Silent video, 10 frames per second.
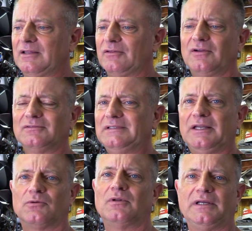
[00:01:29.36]
they're
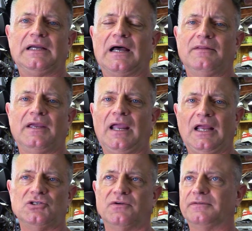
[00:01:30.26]
literally on the
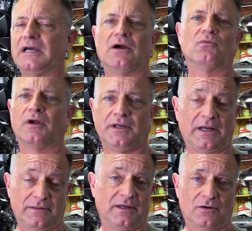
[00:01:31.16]
edge of not running,
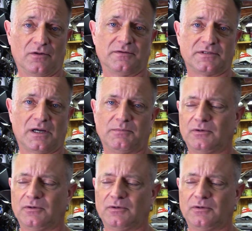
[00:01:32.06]
I think, all the time.